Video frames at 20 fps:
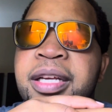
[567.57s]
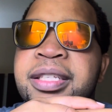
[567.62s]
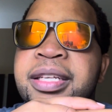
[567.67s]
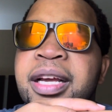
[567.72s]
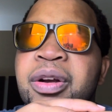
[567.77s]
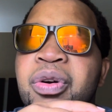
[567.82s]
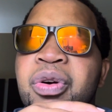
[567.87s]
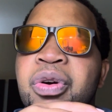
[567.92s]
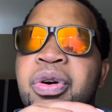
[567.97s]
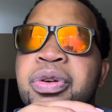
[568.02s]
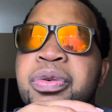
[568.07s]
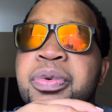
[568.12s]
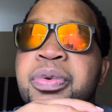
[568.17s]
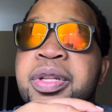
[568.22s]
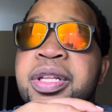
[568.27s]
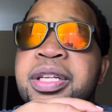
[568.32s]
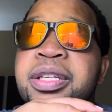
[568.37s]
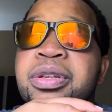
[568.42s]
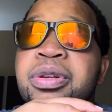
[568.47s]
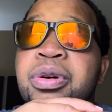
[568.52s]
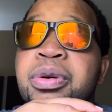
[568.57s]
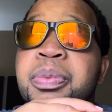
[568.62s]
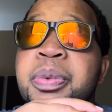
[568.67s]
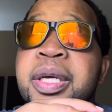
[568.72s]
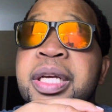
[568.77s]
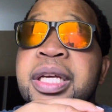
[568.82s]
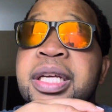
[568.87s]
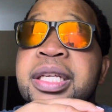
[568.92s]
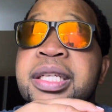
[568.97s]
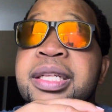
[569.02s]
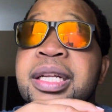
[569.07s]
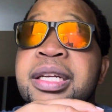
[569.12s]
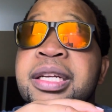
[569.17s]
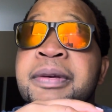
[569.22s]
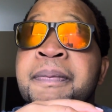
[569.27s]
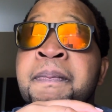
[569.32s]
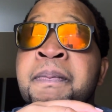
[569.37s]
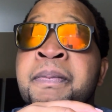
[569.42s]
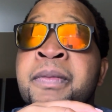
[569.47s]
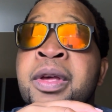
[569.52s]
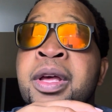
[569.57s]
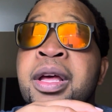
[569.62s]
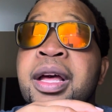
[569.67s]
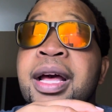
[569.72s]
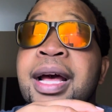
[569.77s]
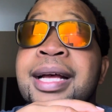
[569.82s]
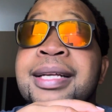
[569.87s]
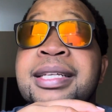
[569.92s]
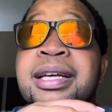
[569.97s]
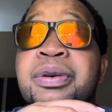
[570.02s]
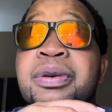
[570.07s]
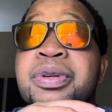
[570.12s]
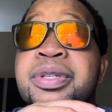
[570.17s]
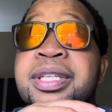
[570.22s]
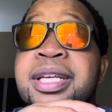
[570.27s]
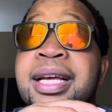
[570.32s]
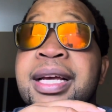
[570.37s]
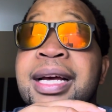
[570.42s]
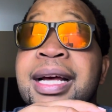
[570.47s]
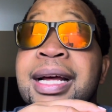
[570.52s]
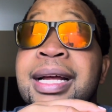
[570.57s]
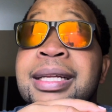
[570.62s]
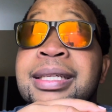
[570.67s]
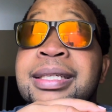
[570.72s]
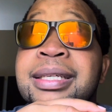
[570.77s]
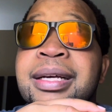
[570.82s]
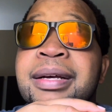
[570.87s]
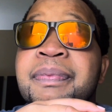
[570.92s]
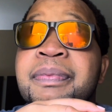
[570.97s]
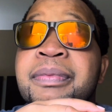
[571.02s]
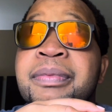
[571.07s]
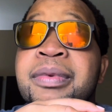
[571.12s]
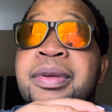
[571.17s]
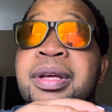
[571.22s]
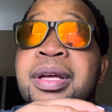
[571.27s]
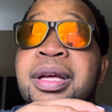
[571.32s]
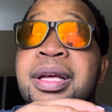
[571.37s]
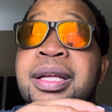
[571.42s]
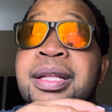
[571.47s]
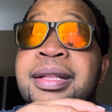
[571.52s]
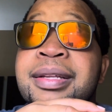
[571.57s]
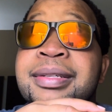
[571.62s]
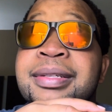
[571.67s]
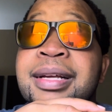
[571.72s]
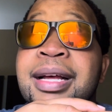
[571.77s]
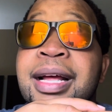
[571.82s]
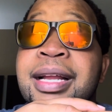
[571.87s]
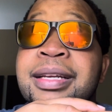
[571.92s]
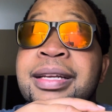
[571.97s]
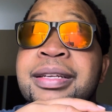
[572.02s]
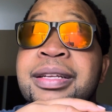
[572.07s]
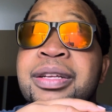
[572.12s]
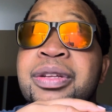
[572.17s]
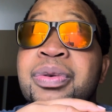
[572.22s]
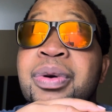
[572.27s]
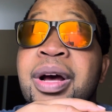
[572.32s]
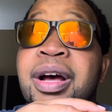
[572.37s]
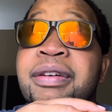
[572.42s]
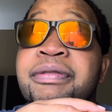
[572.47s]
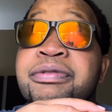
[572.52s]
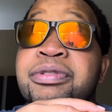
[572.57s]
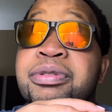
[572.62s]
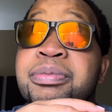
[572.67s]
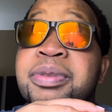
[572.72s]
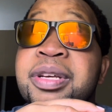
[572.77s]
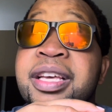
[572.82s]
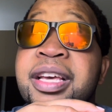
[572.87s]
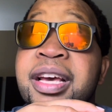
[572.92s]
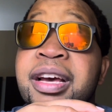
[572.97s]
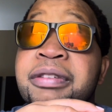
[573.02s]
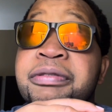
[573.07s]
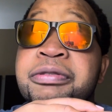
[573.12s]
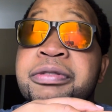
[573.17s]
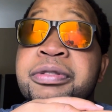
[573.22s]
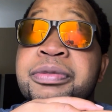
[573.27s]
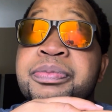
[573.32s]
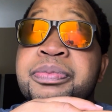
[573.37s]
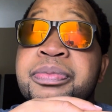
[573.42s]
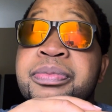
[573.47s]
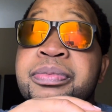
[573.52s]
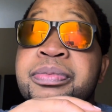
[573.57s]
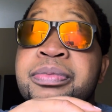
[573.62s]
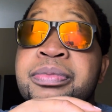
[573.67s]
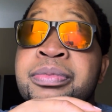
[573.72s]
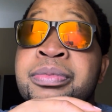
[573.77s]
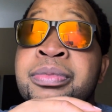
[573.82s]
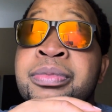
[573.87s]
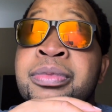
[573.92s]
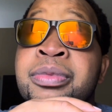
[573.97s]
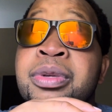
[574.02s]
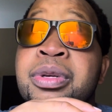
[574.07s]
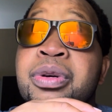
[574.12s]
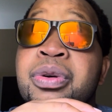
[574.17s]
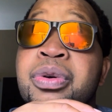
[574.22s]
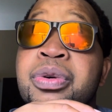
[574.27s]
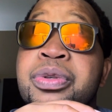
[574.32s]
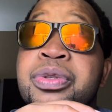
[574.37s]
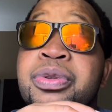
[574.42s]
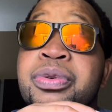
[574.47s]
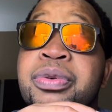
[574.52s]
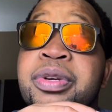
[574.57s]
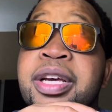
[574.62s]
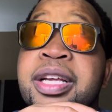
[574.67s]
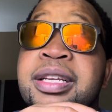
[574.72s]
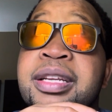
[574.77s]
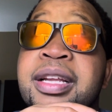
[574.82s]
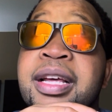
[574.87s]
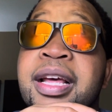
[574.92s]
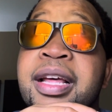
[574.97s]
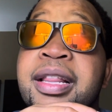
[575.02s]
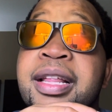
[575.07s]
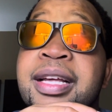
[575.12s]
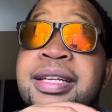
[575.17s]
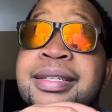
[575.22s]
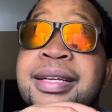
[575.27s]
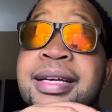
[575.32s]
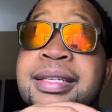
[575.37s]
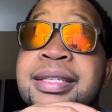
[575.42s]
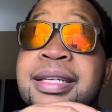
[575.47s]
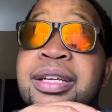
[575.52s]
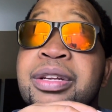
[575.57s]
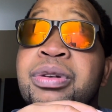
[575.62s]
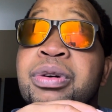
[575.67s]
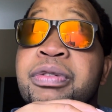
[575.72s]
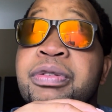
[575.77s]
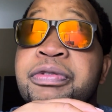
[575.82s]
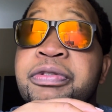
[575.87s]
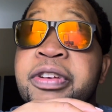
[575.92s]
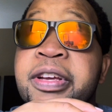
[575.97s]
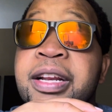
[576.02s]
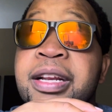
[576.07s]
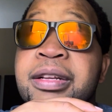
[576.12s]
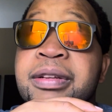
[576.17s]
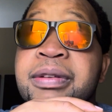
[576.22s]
go on with this topic is that, as I was saying earlier, in this country you have to be careful, because you can either succeed or fail.